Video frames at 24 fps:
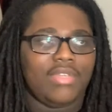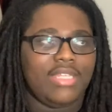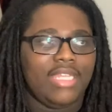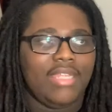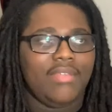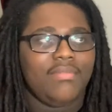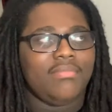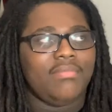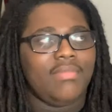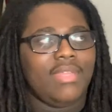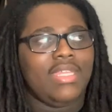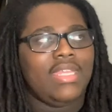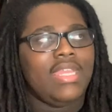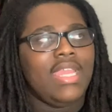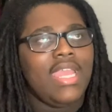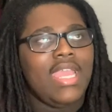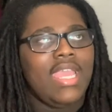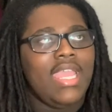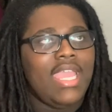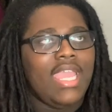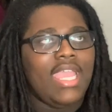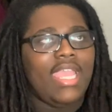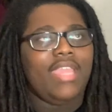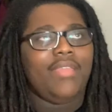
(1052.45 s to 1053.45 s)
and
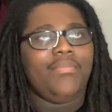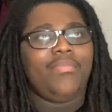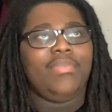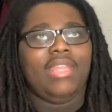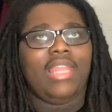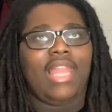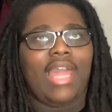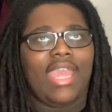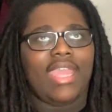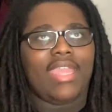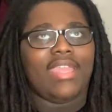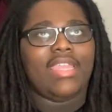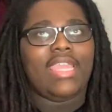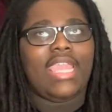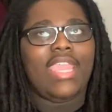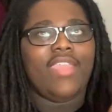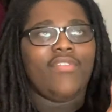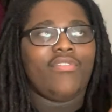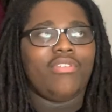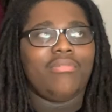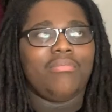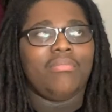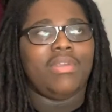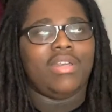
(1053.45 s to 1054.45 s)
it'd be like
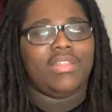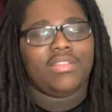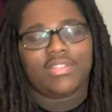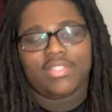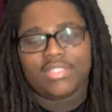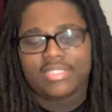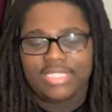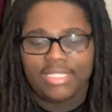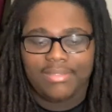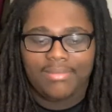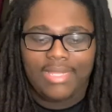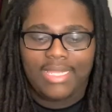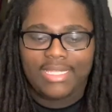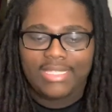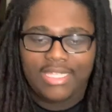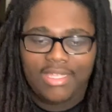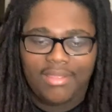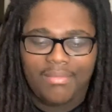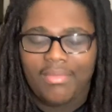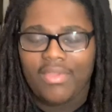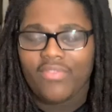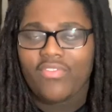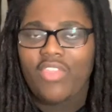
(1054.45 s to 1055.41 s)
every month or something like that, man.